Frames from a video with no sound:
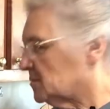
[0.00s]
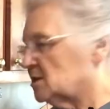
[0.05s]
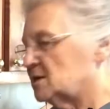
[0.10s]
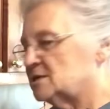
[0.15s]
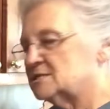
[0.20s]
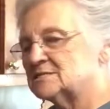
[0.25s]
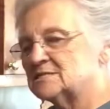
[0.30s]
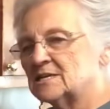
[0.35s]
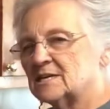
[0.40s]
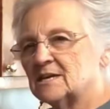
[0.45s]

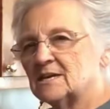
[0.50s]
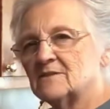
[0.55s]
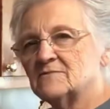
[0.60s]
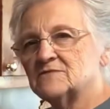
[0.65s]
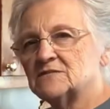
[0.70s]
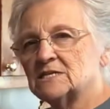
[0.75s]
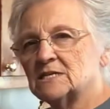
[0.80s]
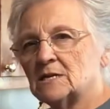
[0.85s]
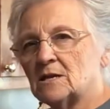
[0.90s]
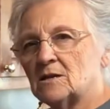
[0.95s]
Plus, it
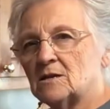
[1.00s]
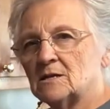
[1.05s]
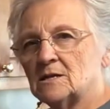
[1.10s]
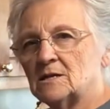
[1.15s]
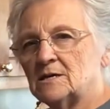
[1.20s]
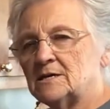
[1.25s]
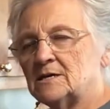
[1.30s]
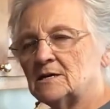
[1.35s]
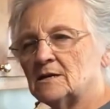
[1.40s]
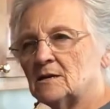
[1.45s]
gives it a
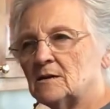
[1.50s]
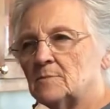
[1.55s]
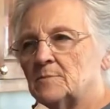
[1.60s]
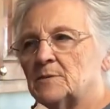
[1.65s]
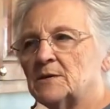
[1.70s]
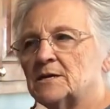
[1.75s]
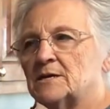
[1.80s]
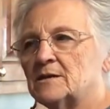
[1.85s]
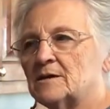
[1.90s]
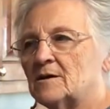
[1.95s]
little
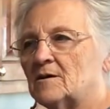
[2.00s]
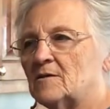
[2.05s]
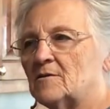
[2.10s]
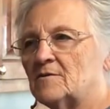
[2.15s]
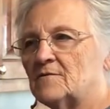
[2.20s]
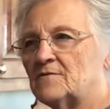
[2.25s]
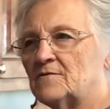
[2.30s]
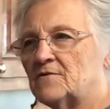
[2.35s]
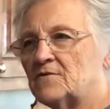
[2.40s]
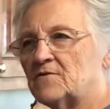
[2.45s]
bit
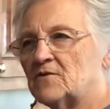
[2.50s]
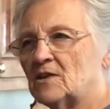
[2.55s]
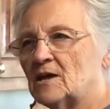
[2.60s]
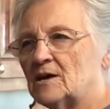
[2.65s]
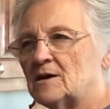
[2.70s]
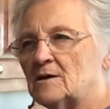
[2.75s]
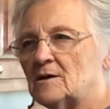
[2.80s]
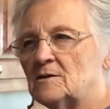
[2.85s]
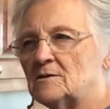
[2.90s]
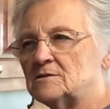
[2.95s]
of
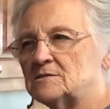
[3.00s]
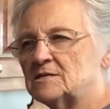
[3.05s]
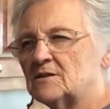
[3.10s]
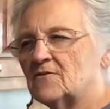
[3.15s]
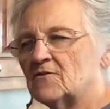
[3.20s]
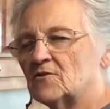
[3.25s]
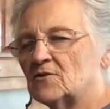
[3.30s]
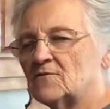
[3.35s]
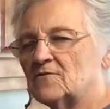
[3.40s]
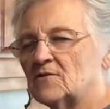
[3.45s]
a
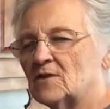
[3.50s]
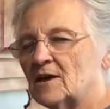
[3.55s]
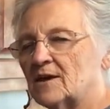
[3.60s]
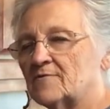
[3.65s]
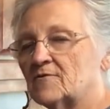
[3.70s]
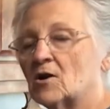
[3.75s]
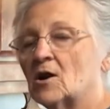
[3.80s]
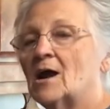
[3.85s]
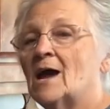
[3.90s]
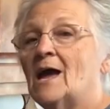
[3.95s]
different
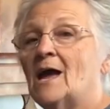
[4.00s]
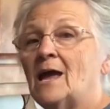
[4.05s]
flavor.